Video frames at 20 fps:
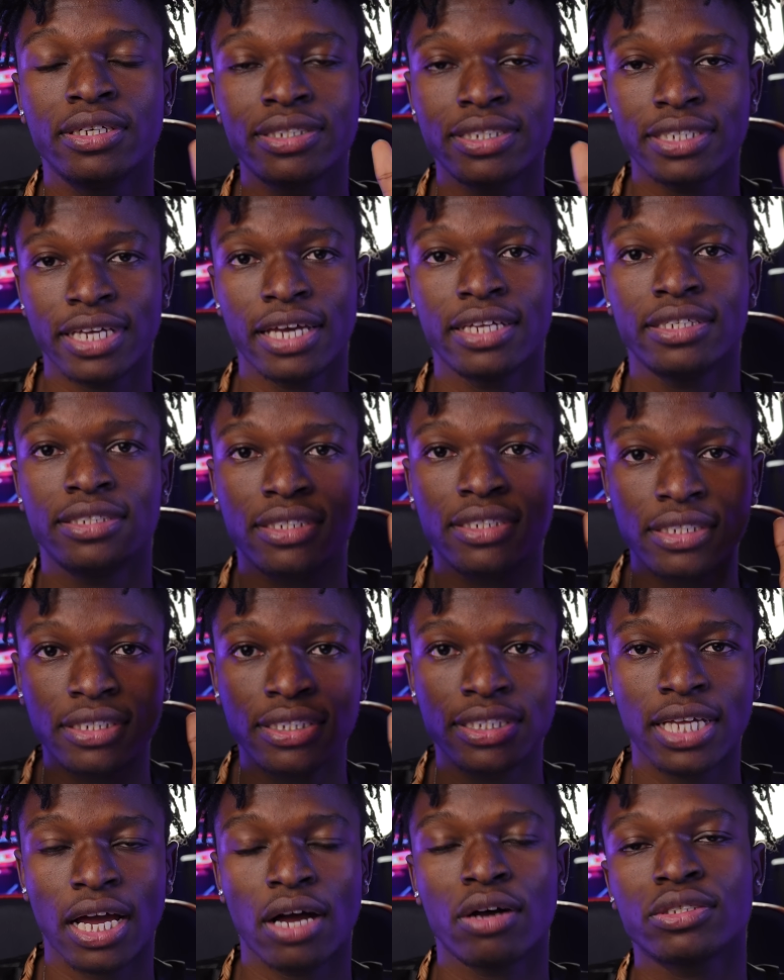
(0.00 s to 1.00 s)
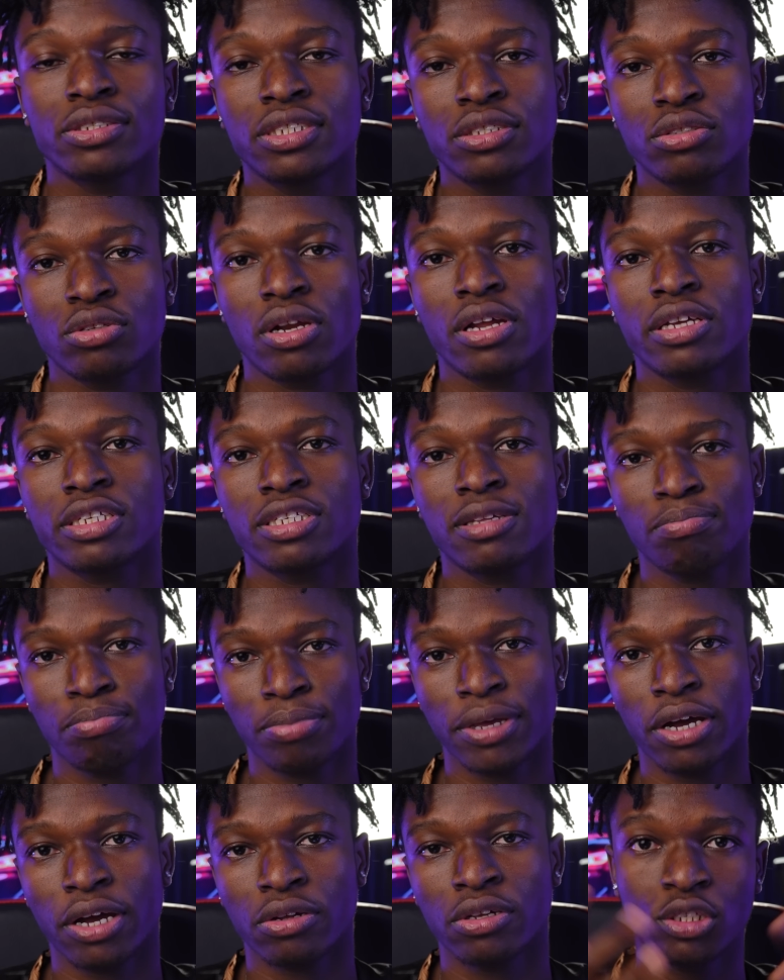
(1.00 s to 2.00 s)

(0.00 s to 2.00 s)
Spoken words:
$30,000 in payout.